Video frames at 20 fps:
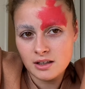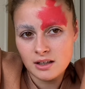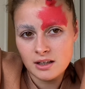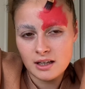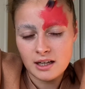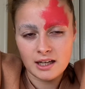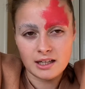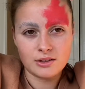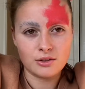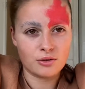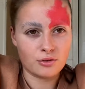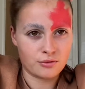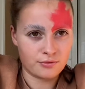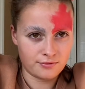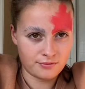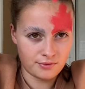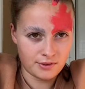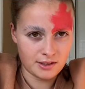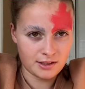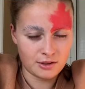and
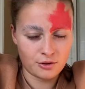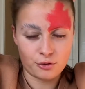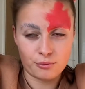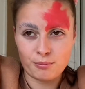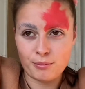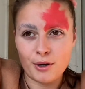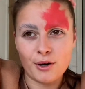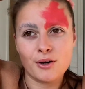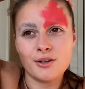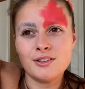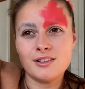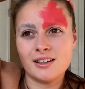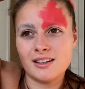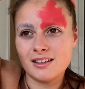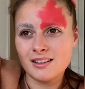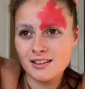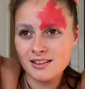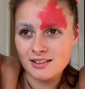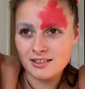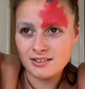you're parting,
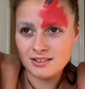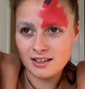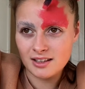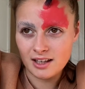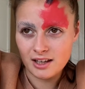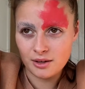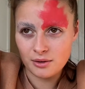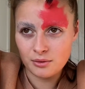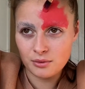because like how,